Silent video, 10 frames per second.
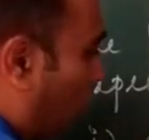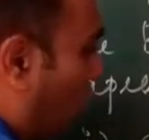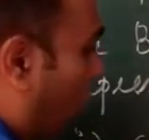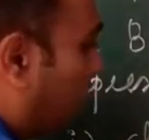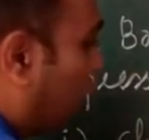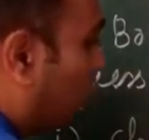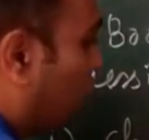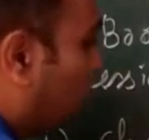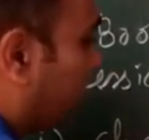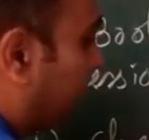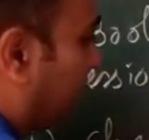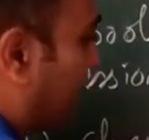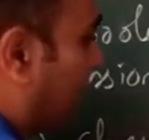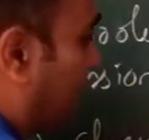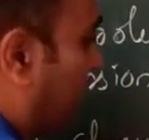or to
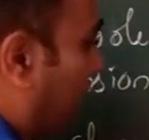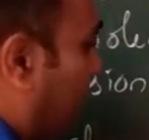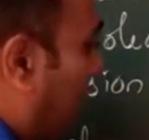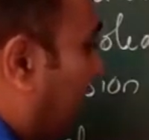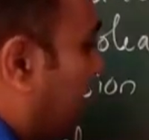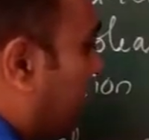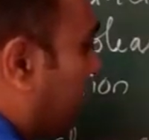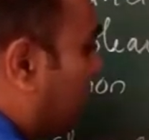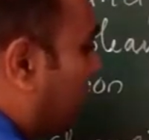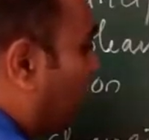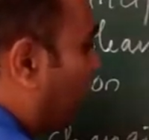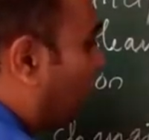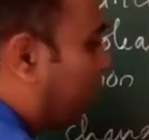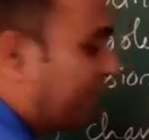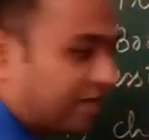and
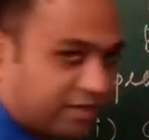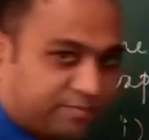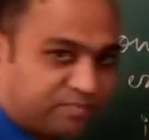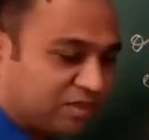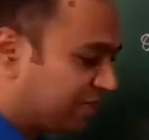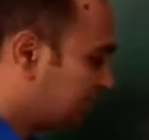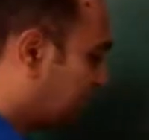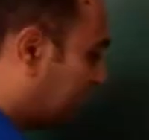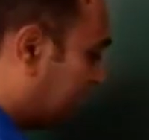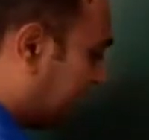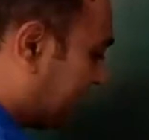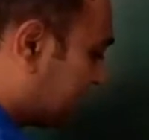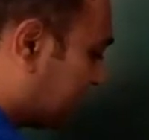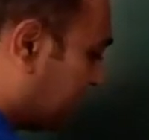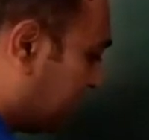operator. Yes.
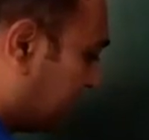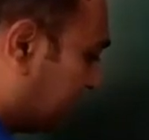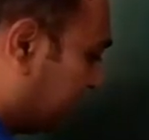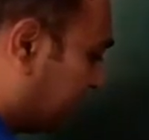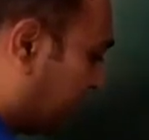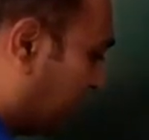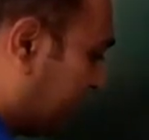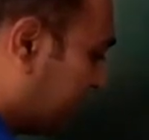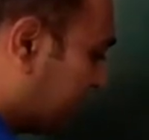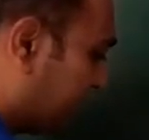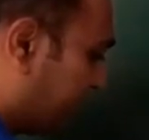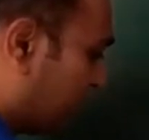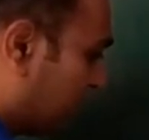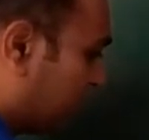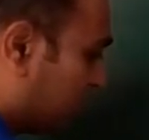Next, the third one
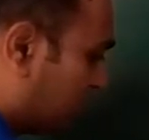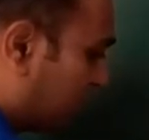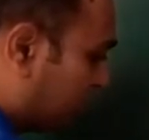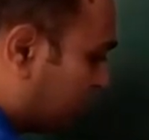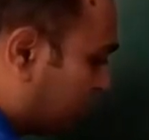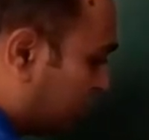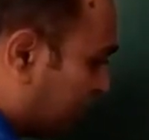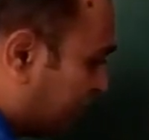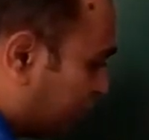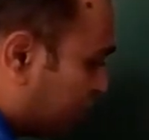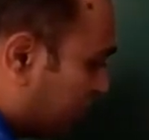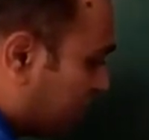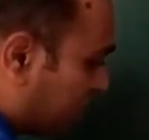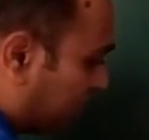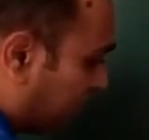is
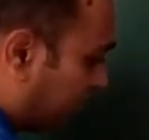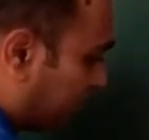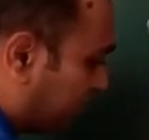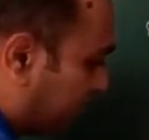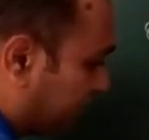changing